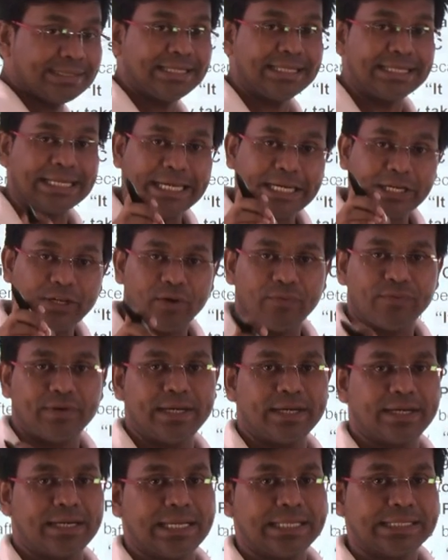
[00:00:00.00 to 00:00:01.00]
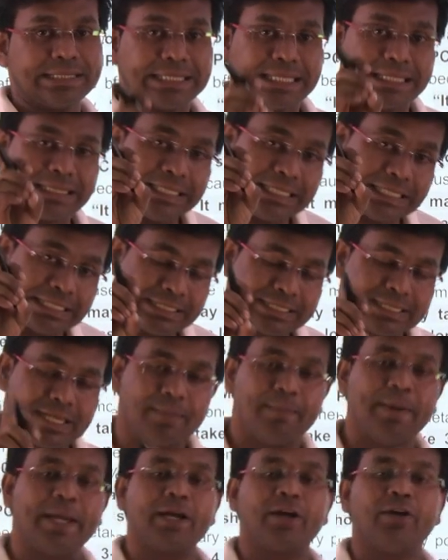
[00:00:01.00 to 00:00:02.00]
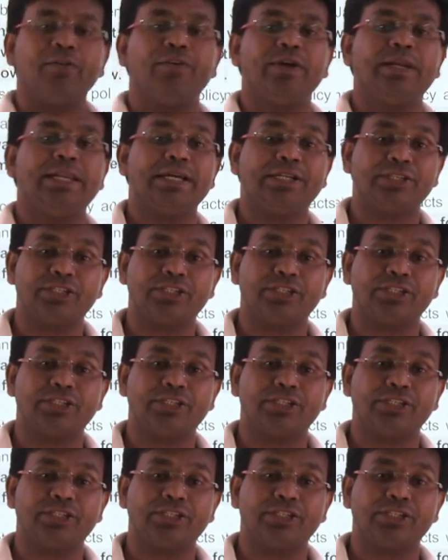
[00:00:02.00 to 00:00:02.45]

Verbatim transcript: the rate of interest that the Reserve Bank of India